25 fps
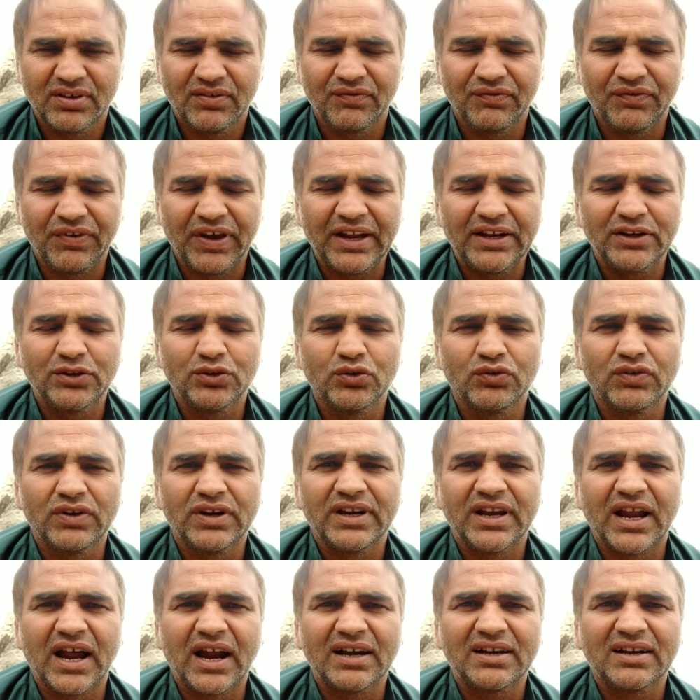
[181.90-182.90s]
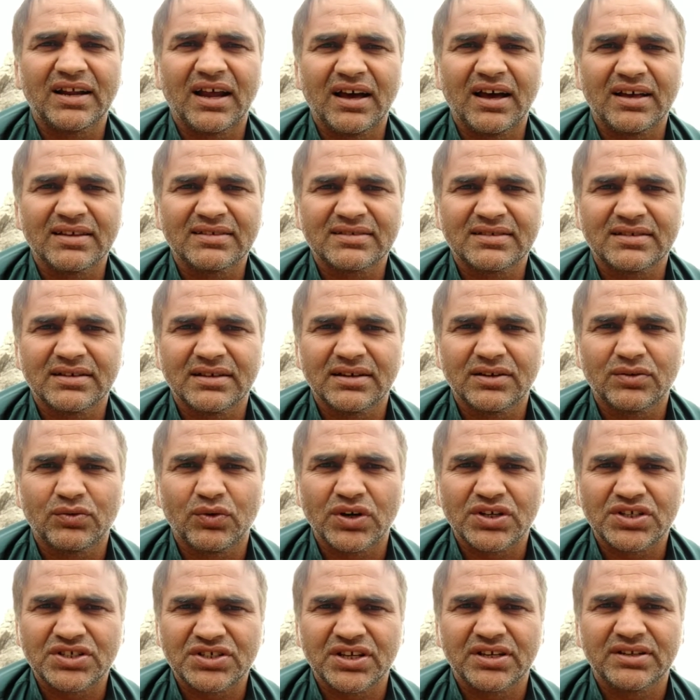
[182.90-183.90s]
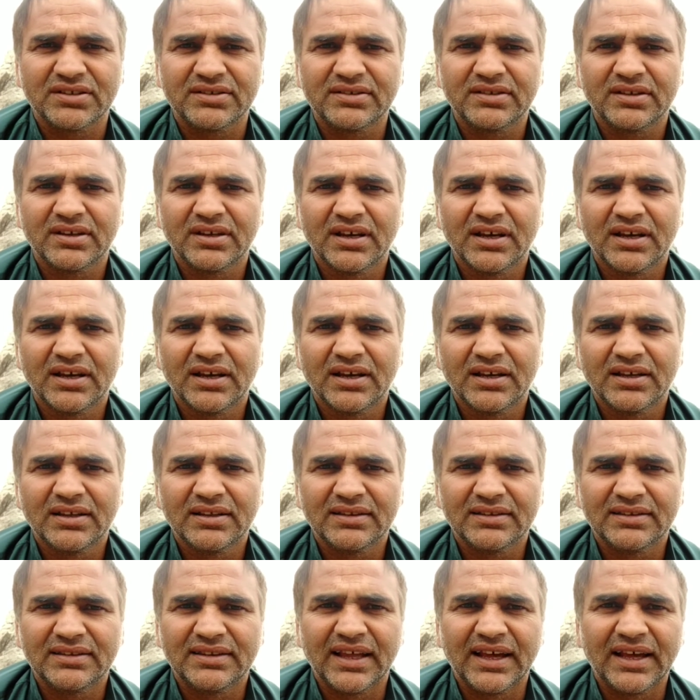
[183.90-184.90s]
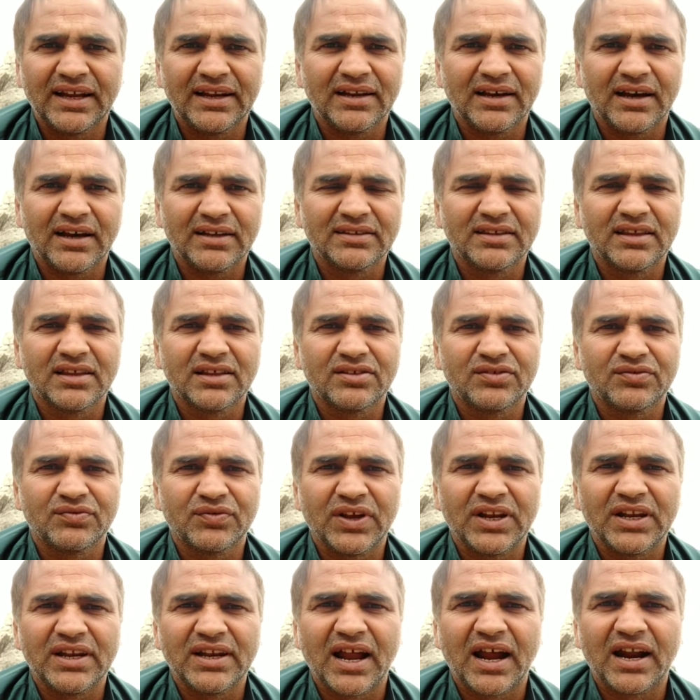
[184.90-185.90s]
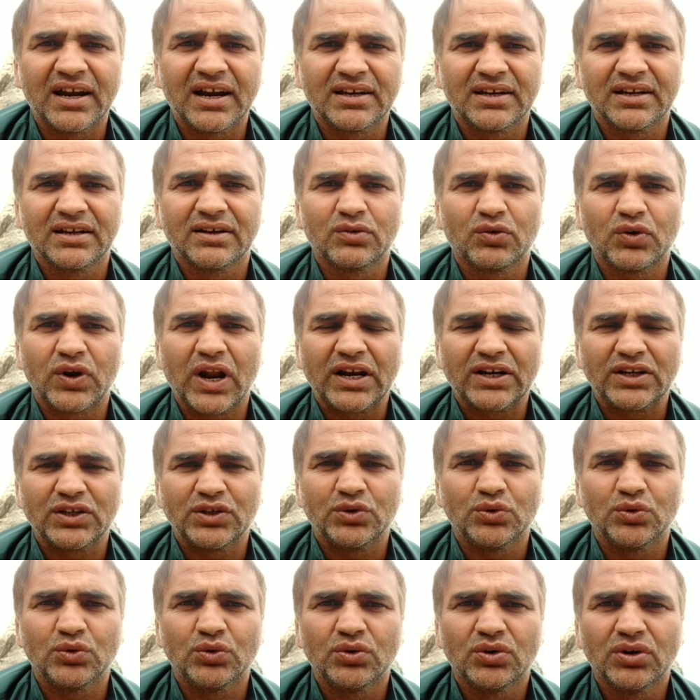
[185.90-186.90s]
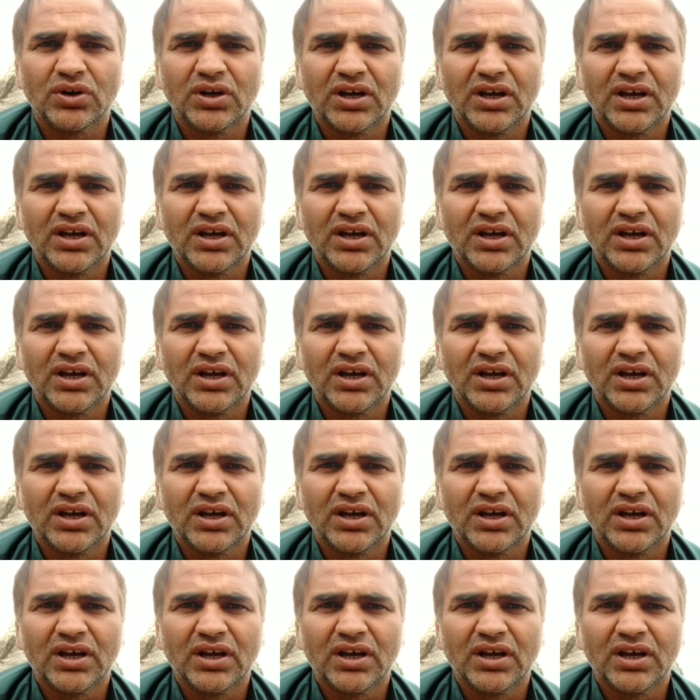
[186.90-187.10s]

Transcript: When you will not ask questions, then others will not correct you.